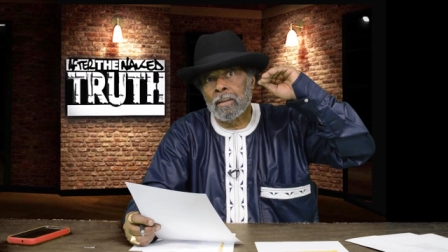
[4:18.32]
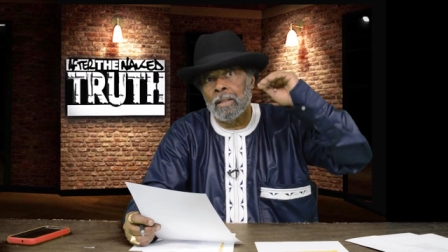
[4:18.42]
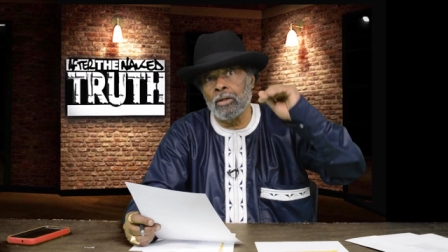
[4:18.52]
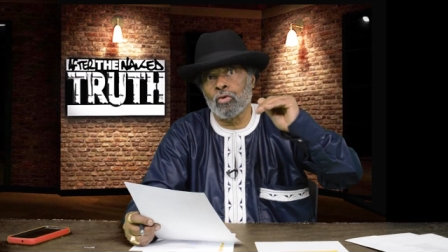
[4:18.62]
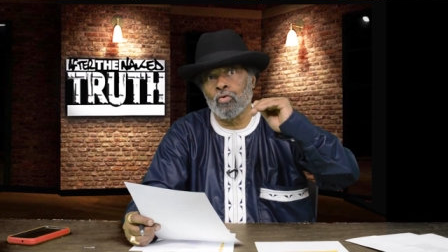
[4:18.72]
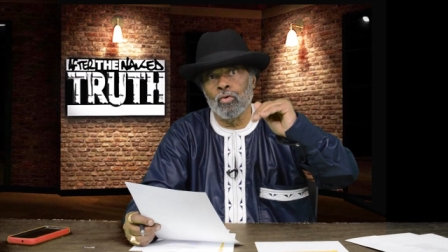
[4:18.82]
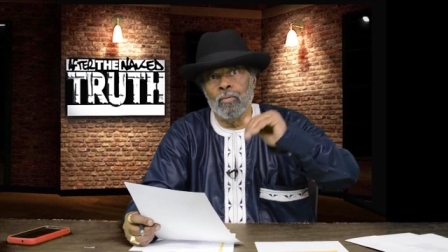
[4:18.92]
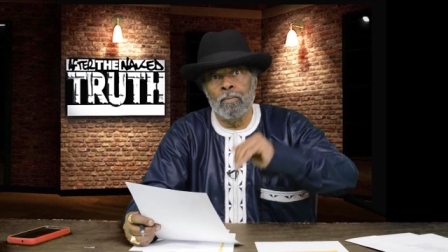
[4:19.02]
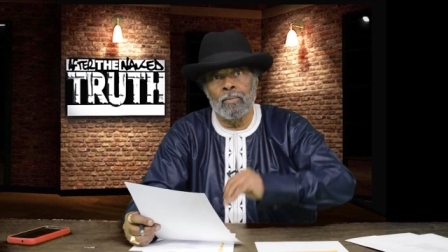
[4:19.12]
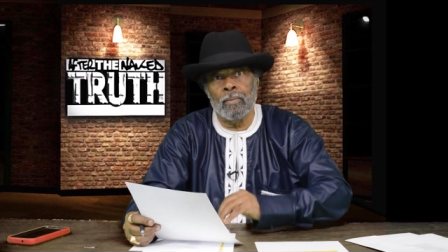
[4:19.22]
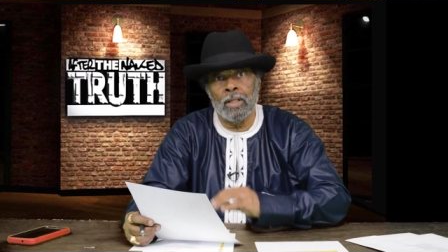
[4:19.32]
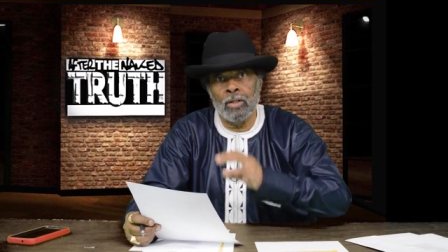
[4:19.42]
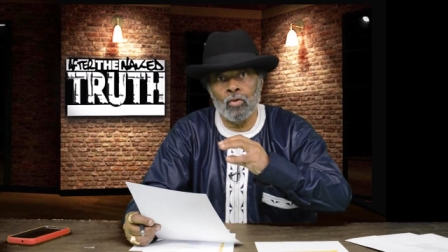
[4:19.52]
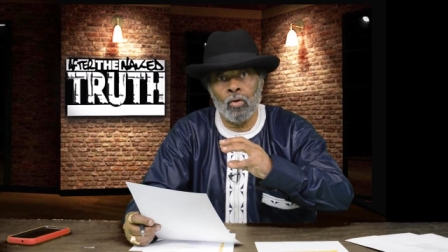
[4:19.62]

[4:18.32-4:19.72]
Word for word: This group, this